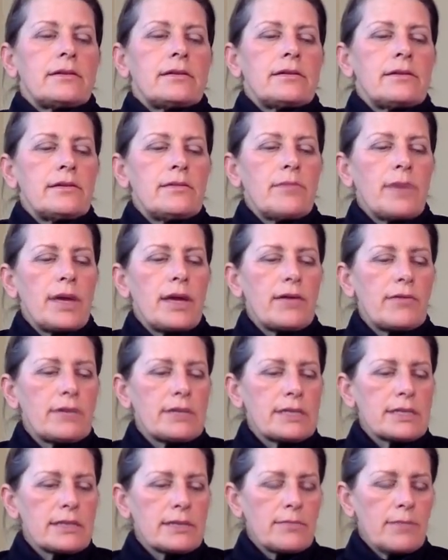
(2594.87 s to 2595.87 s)
You may
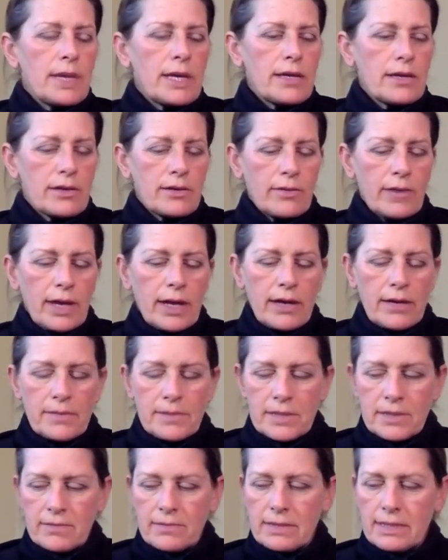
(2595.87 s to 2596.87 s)
wish to make your way up
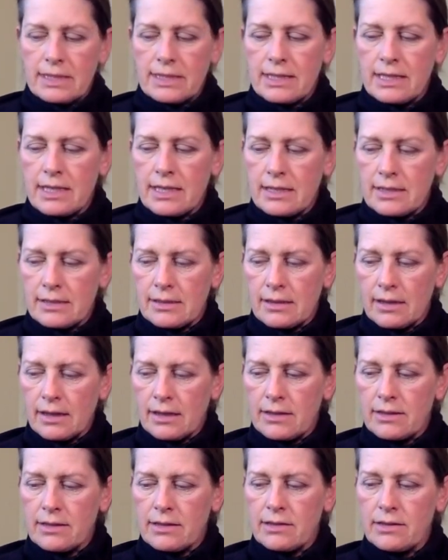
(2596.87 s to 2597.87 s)
to a seat and
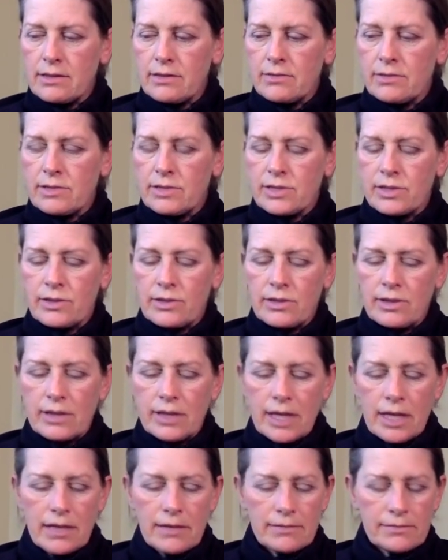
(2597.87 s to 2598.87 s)
continue
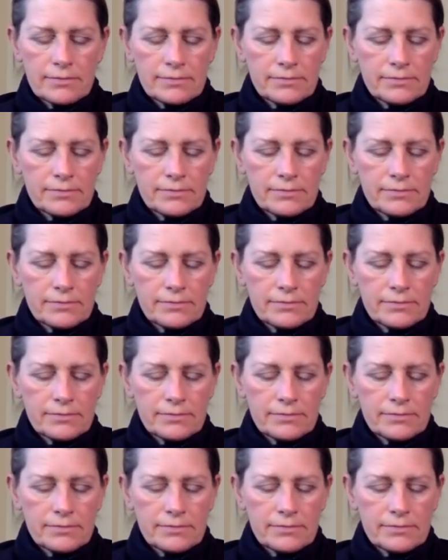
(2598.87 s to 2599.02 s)
journaling,